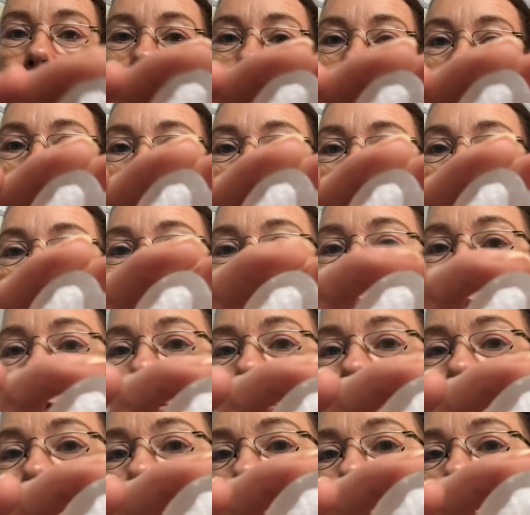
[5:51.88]

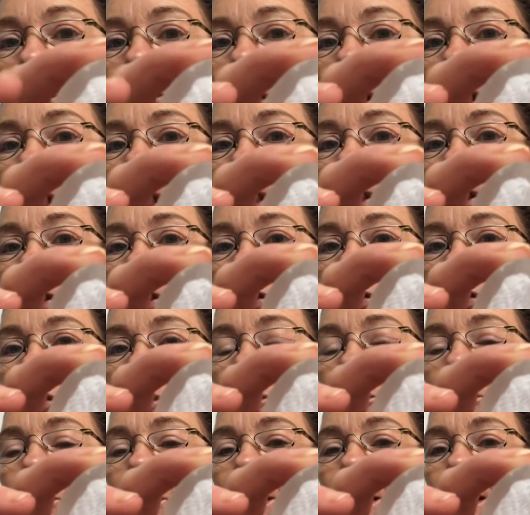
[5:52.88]
Beautiful angel
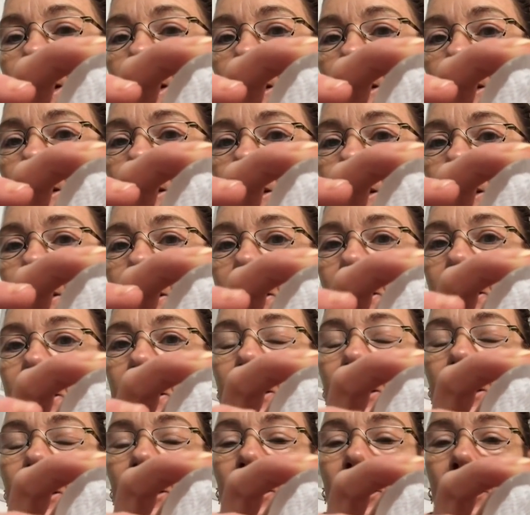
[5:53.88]
wings.
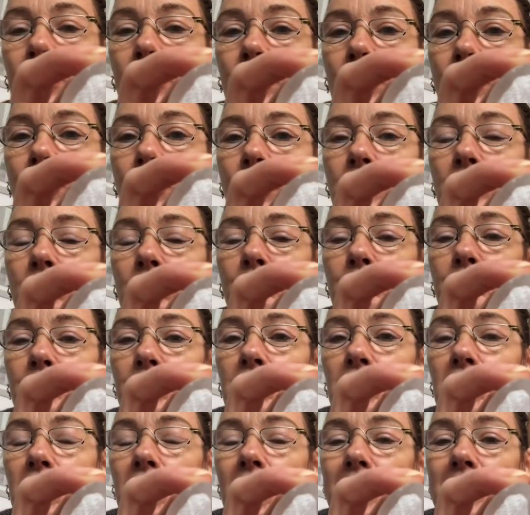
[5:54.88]
Just
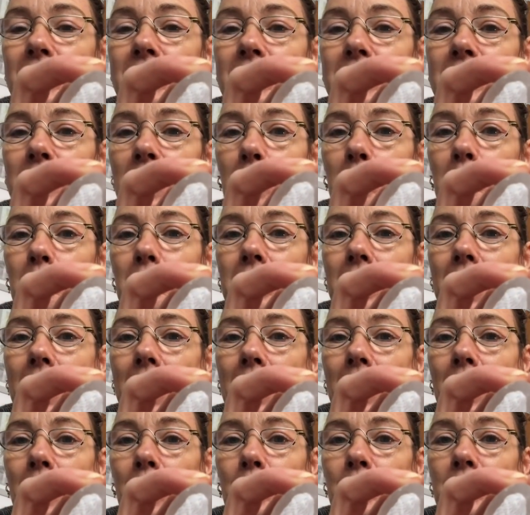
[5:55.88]
visualize them
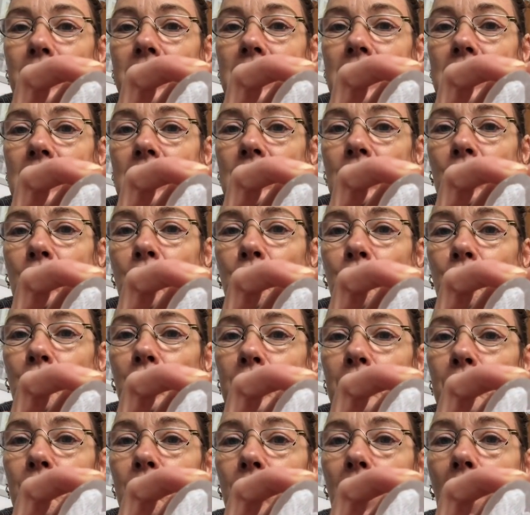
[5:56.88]
now,
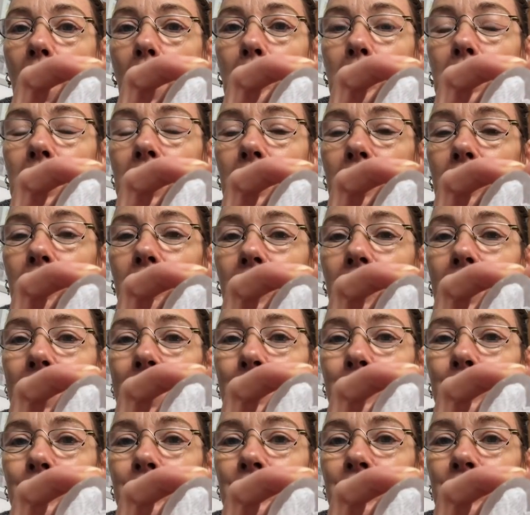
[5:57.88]
softly wrapping
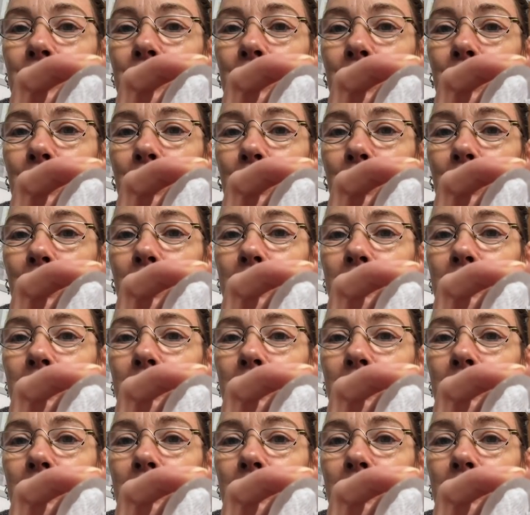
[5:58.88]
around you.